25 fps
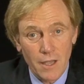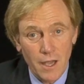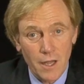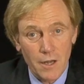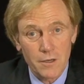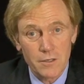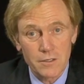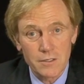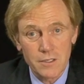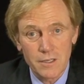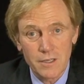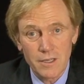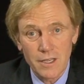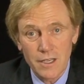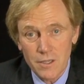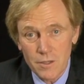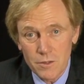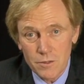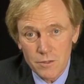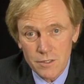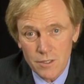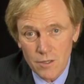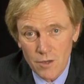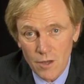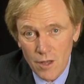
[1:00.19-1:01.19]
cutters that they
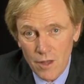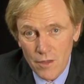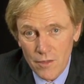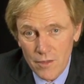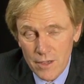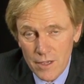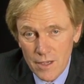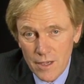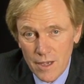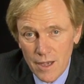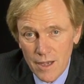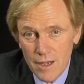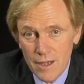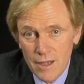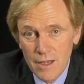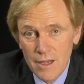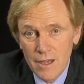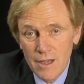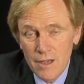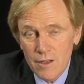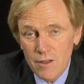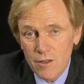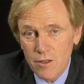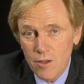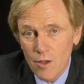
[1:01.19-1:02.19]
use at all the
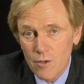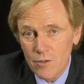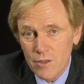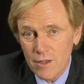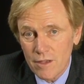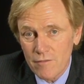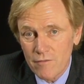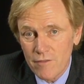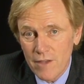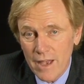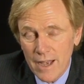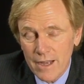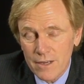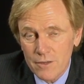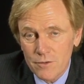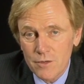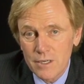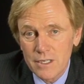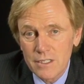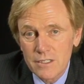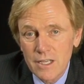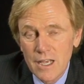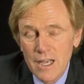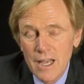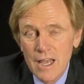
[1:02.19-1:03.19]
clothing
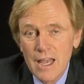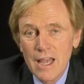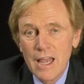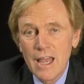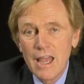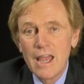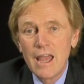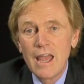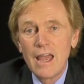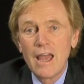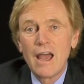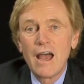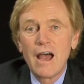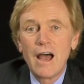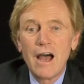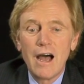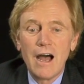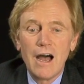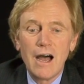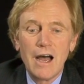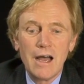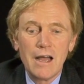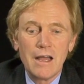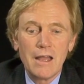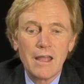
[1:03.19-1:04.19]
factories,
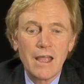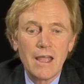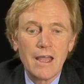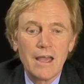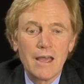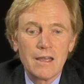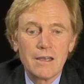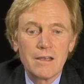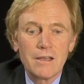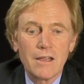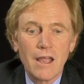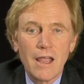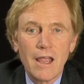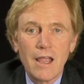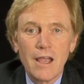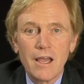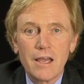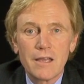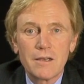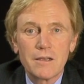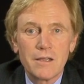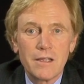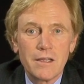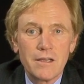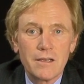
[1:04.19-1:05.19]
and
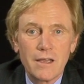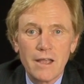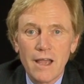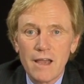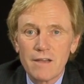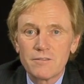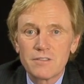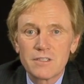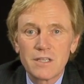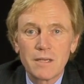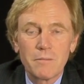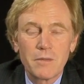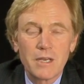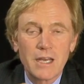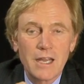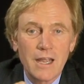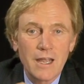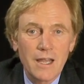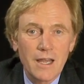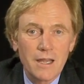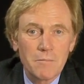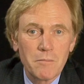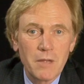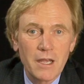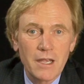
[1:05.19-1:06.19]
have somebody
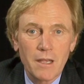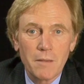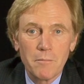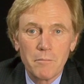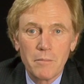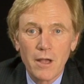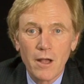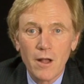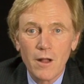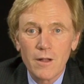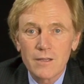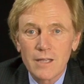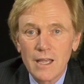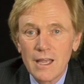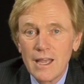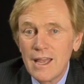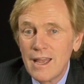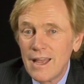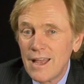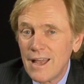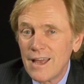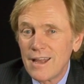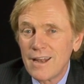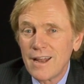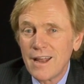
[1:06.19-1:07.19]
hand make a belt
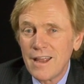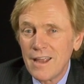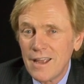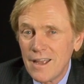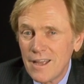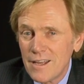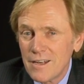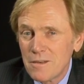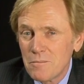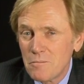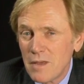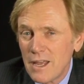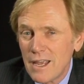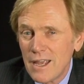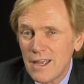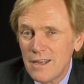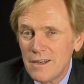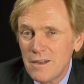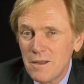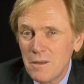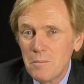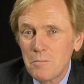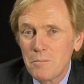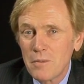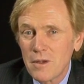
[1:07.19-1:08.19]
and a
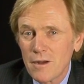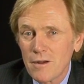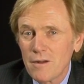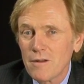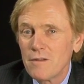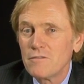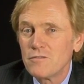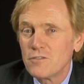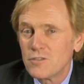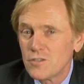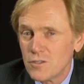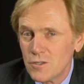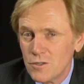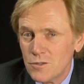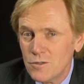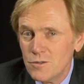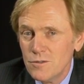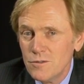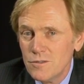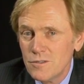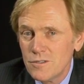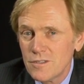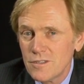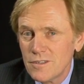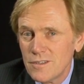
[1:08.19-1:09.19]
handmade pair of
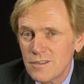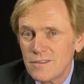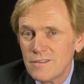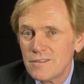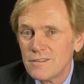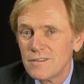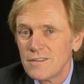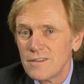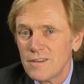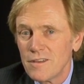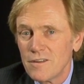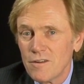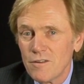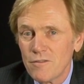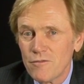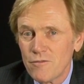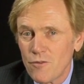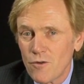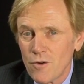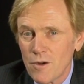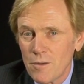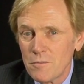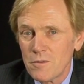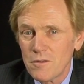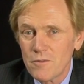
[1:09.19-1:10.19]
shoes that are
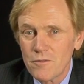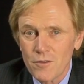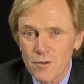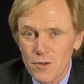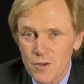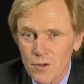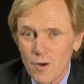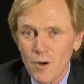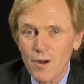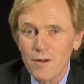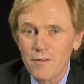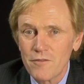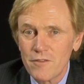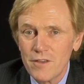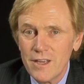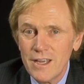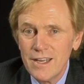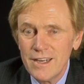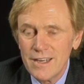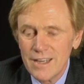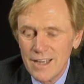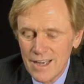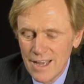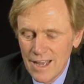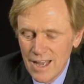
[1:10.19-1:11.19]
formed for your feet.